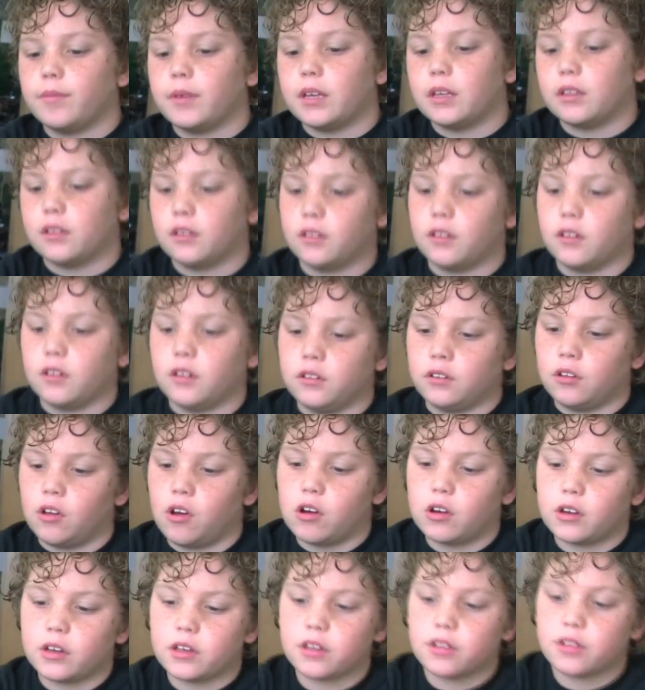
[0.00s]
being the
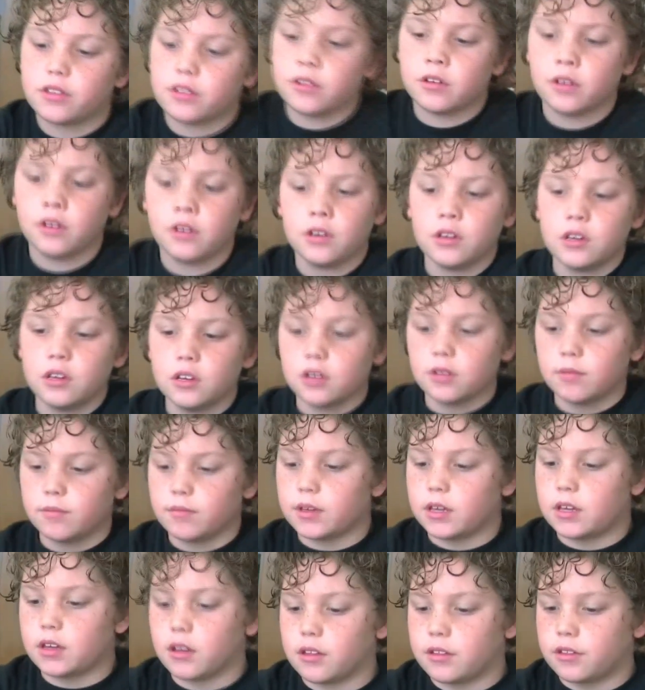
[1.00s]
longest,
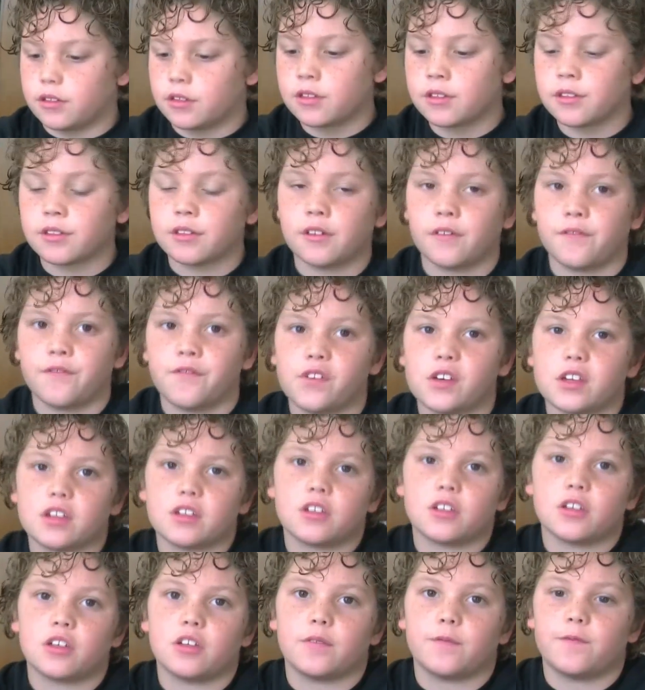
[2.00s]
because this is a
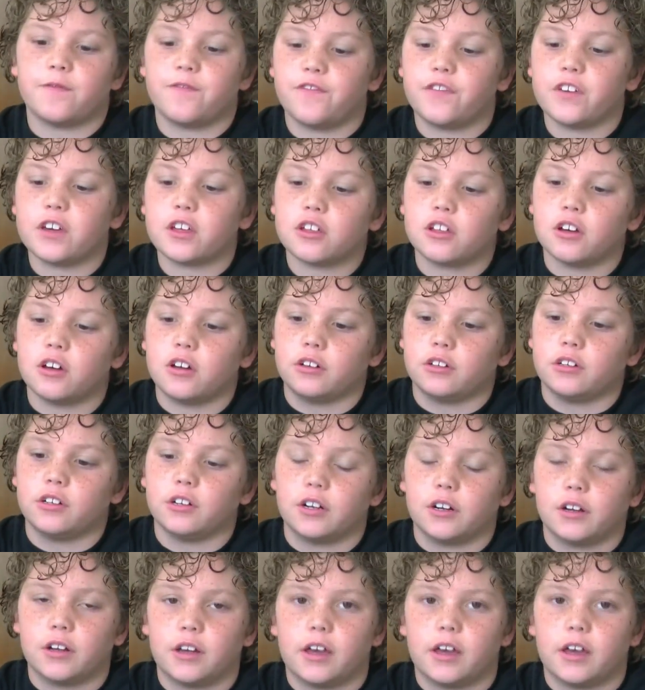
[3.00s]
fish hunter,